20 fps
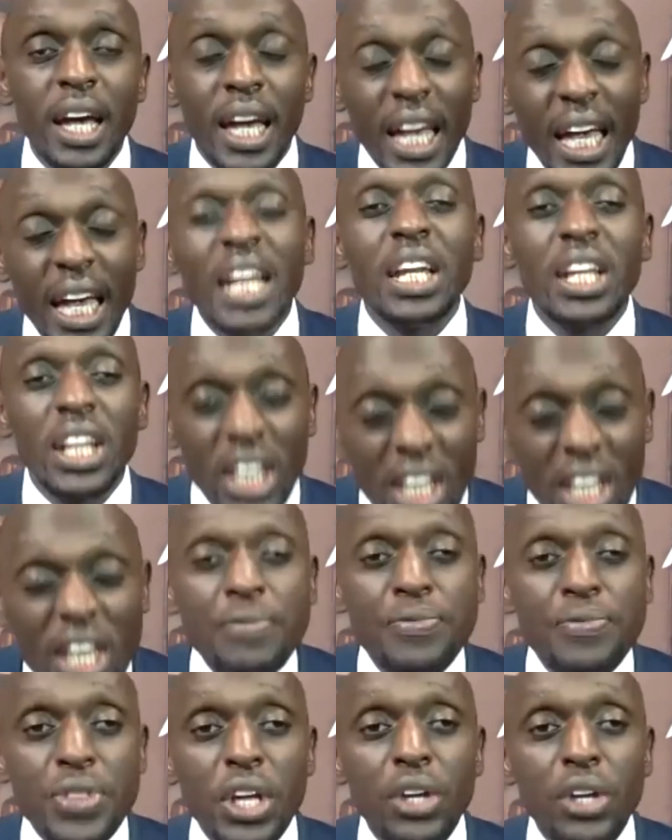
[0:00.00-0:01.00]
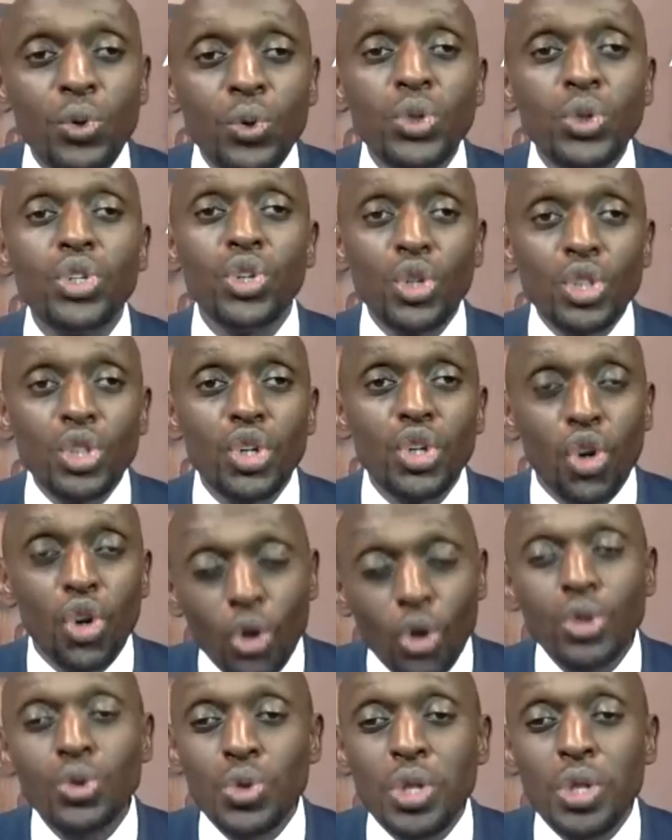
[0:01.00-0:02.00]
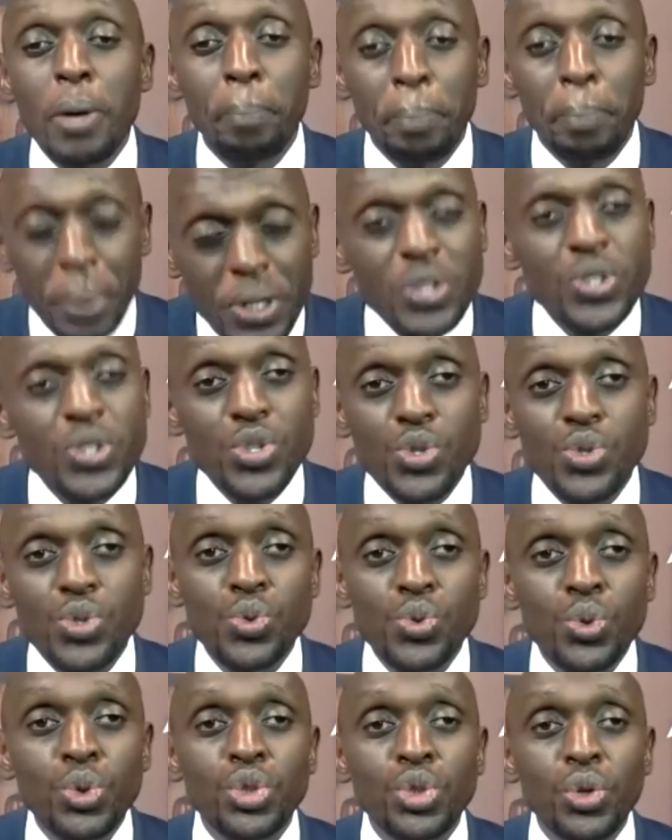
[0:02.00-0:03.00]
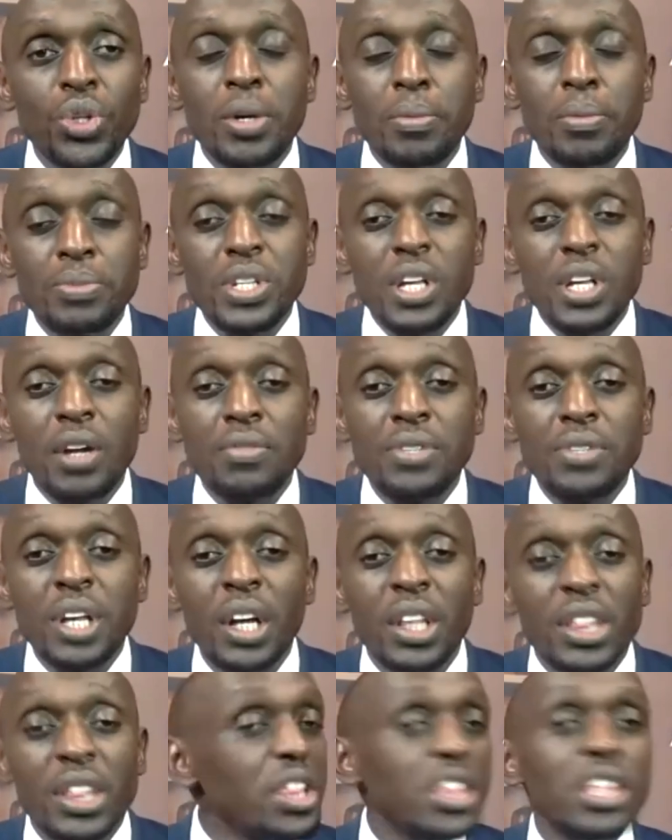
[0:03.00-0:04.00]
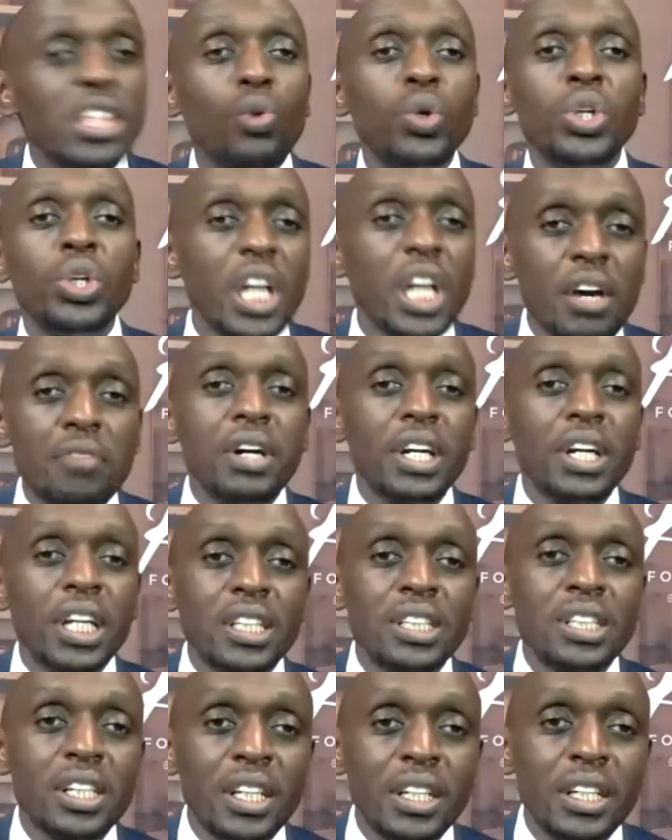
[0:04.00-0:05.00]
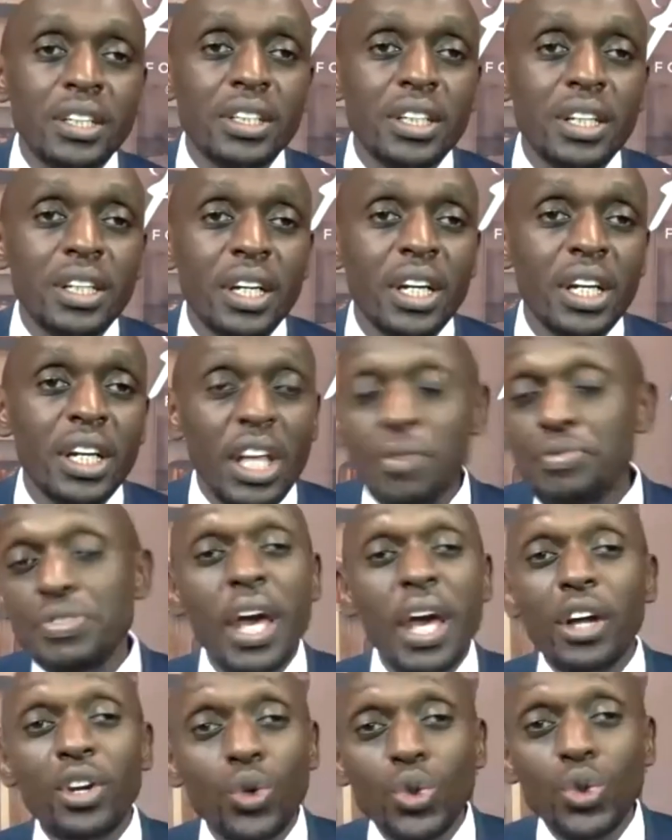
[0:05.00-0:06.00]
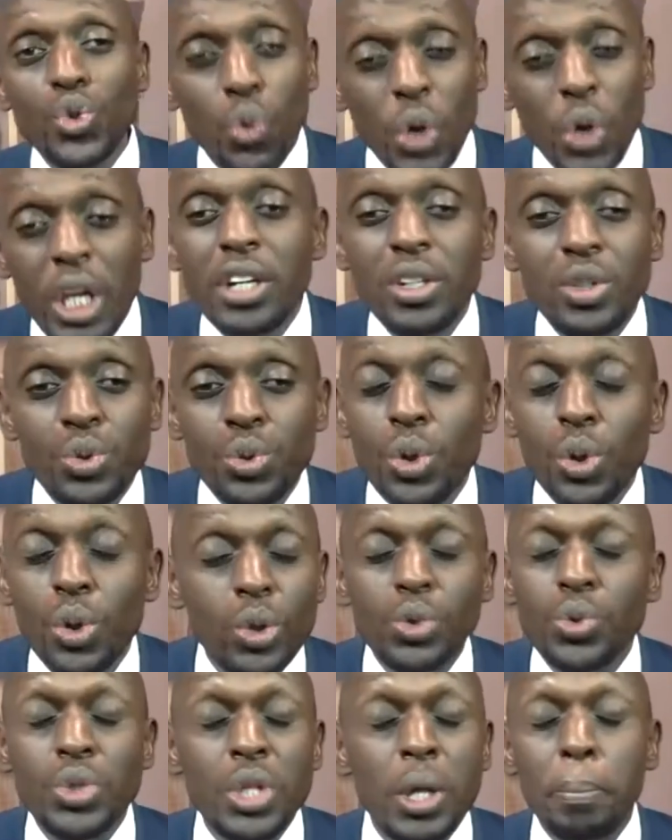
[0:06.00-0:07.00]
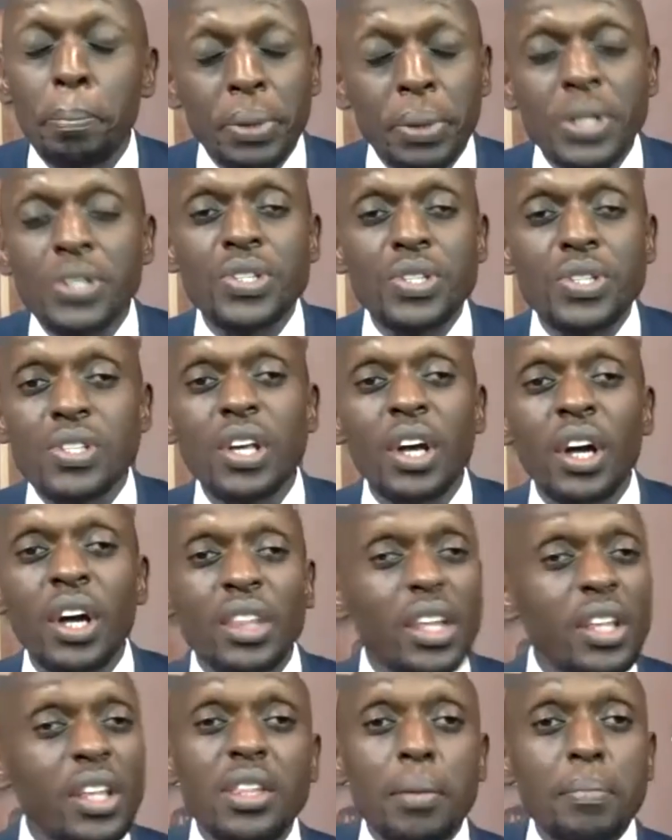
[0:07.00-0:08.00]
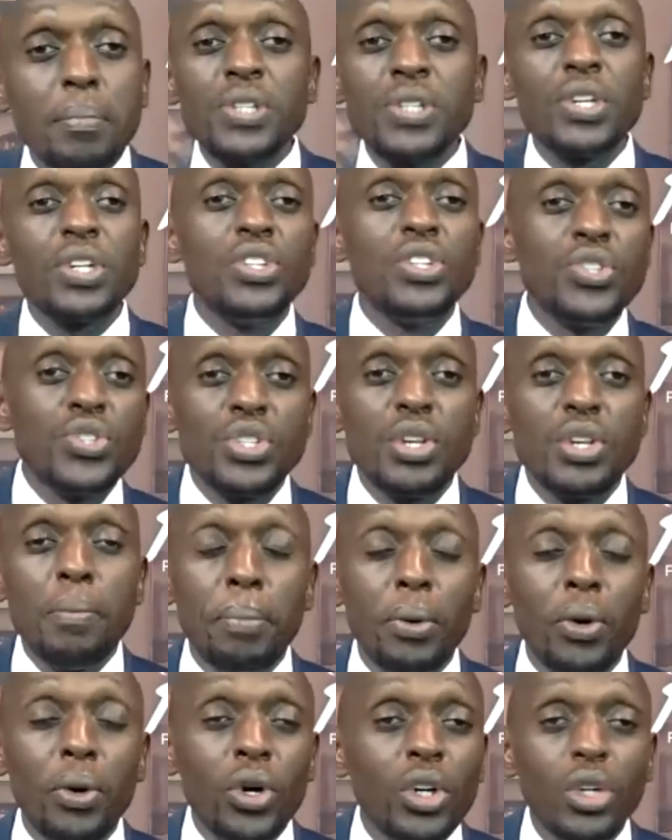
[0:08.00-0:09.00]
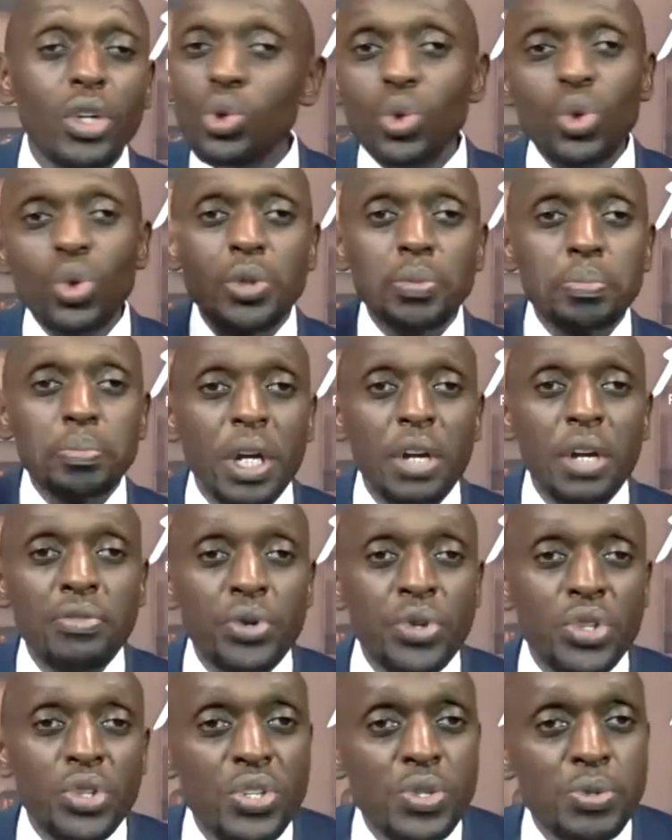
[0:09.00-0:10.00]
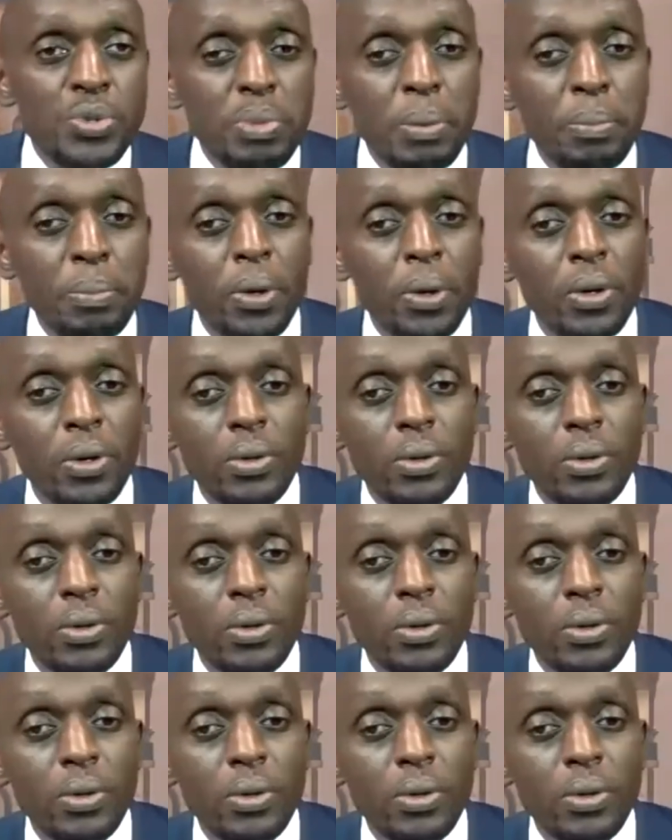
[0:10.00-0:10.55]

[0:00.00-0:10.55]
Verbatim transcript: And if they could not go to the priests to show themselves, then they will never get healed. If they are not willing to go to the priests, then the message is simple: do not pray for these people.